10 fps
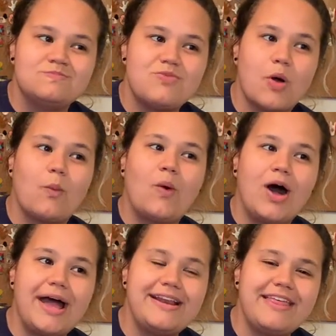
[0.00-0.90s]
The
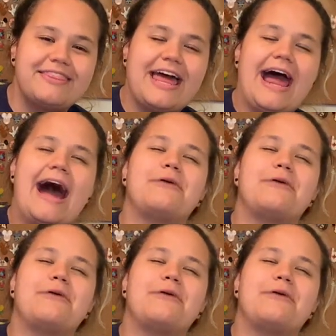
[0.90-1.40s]
one that I